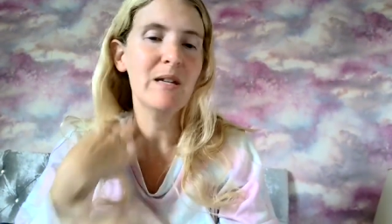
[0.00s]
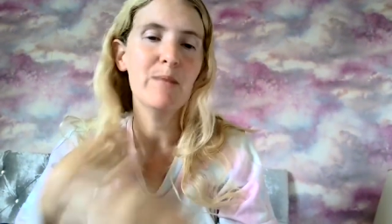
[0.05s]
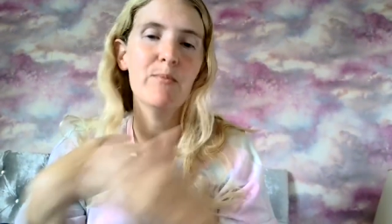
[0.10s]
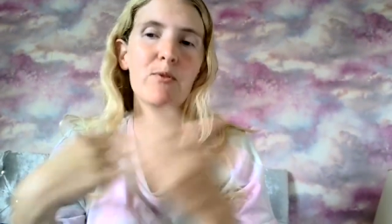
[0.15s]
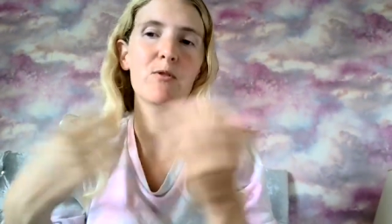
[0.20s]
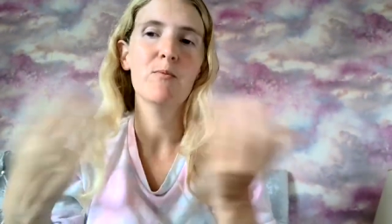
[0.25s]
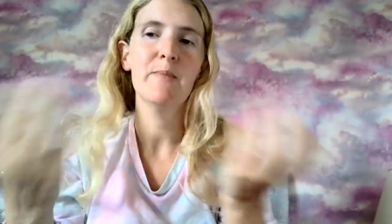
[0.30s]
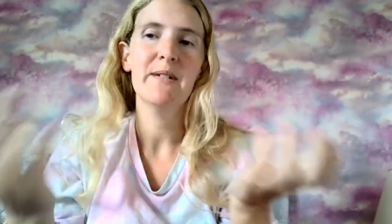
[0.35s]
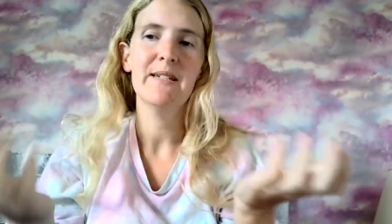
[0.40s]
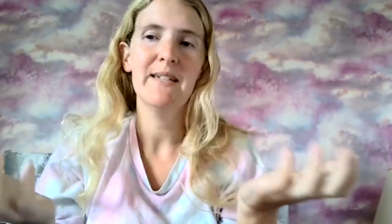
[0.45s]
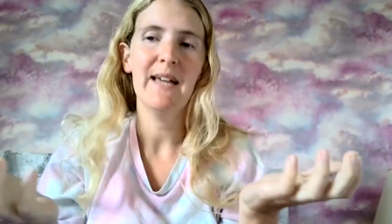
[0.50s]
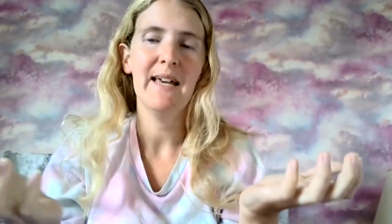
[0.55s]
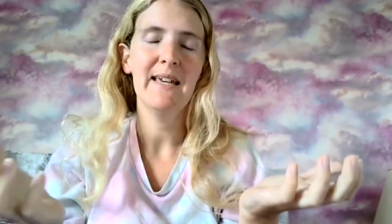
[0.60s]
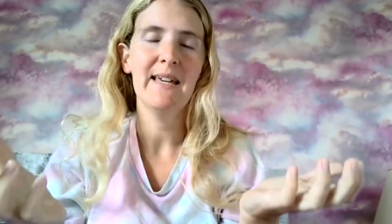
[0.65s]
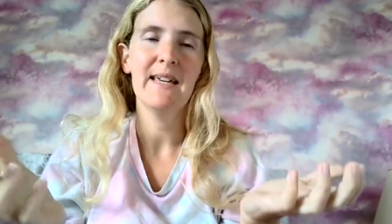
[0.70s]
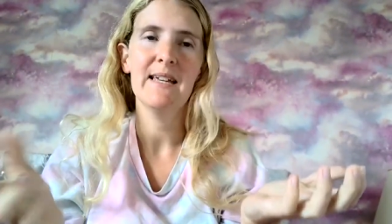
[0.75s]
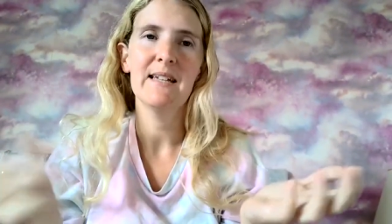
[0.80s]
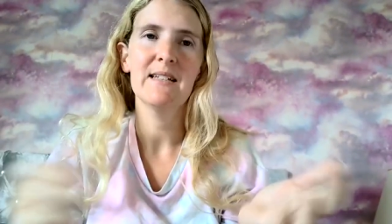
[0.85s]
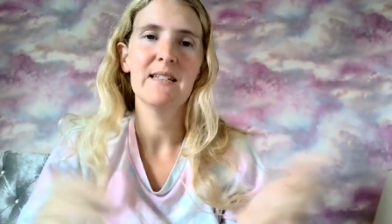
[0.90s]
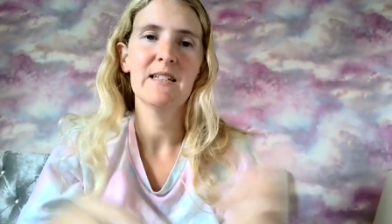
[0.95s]
people been
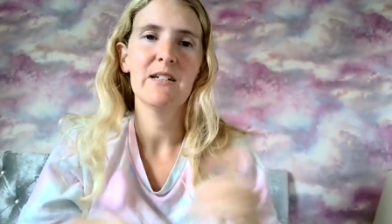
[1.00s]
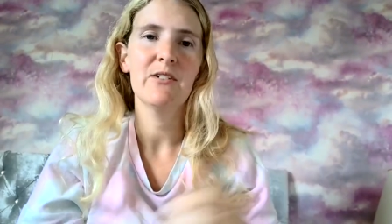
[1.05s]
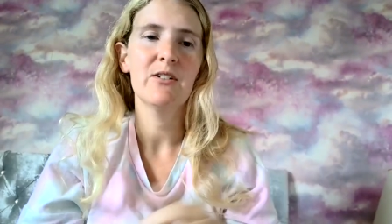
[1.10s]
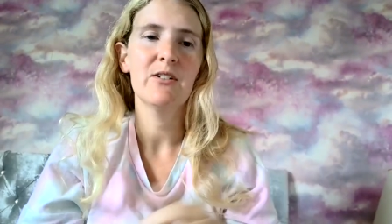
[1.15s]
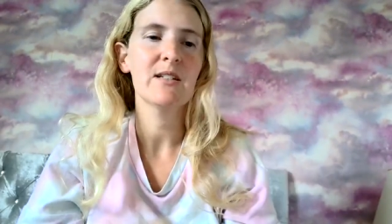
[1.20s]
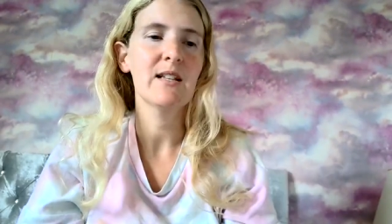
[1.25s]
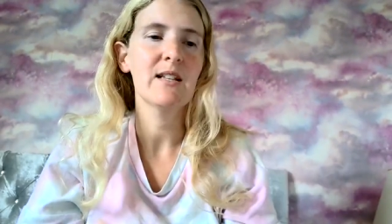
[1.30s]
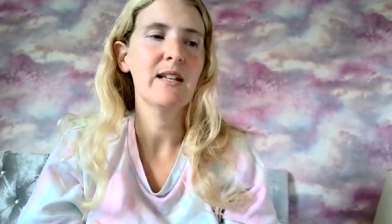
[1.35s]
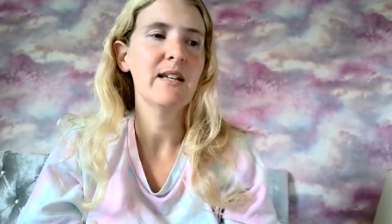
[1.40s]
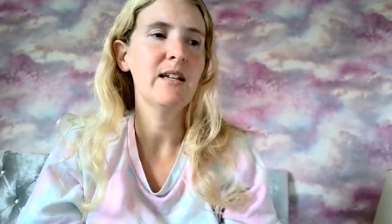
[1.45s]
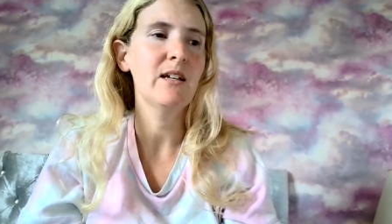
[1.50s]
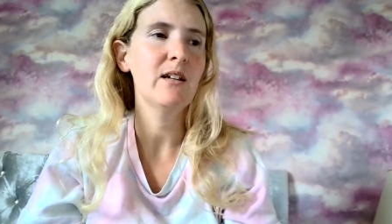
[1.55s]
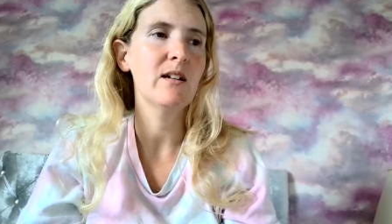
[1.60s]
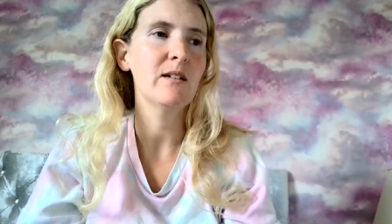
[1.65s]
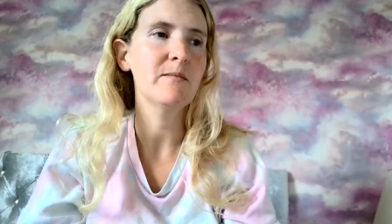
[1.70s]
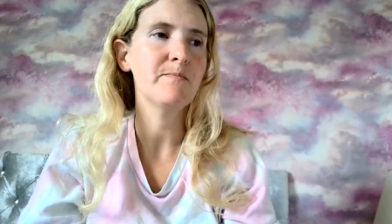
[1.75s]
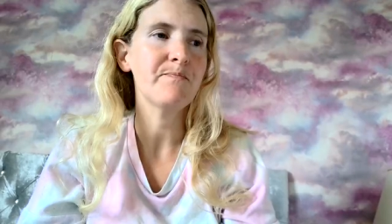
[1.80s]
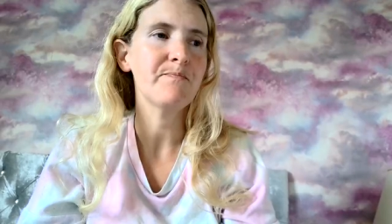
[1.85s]
taking it seriously? You know,